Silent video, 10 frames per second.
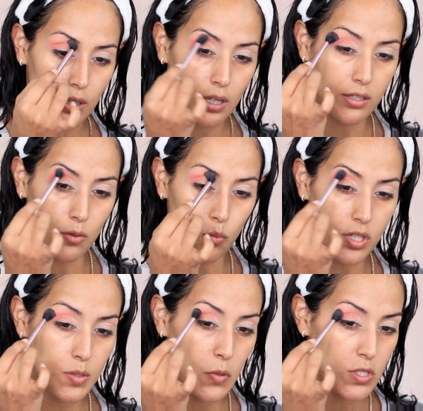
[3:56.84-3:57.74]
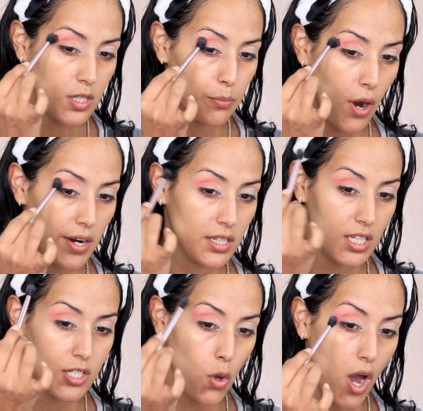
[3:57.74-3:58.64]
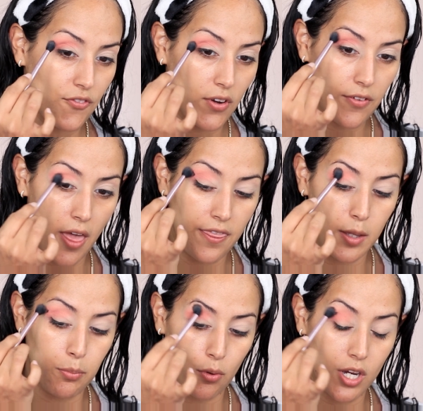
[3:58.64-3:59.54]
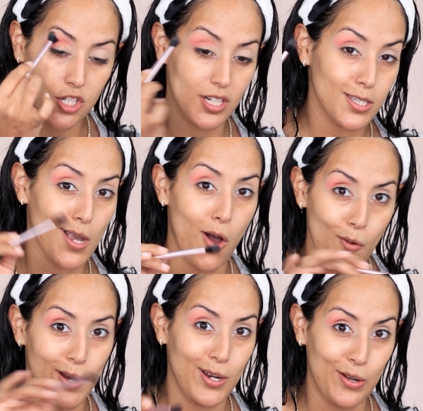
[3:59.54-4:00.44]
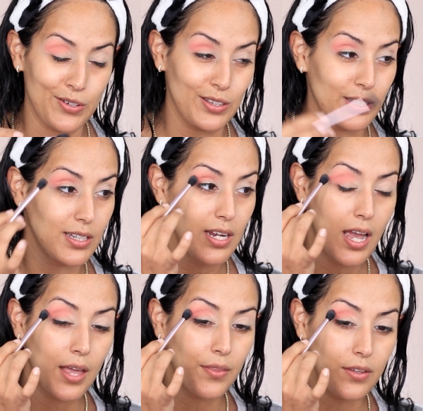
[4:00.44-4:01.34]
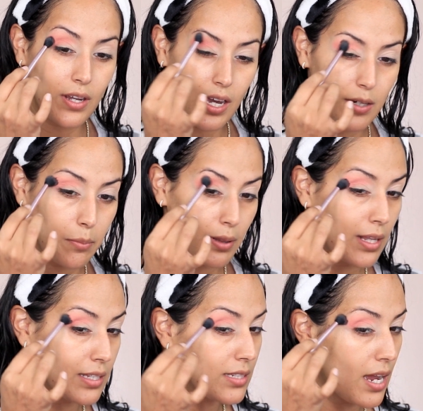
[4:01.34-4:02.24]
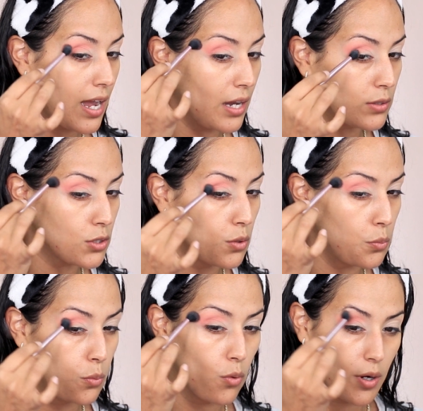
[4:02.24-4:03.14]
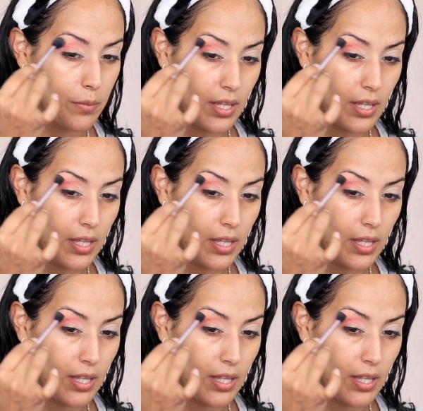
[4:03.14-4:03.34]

And then once most of the product is off of the brush and it's already on your lid, then you kind of blend out to warm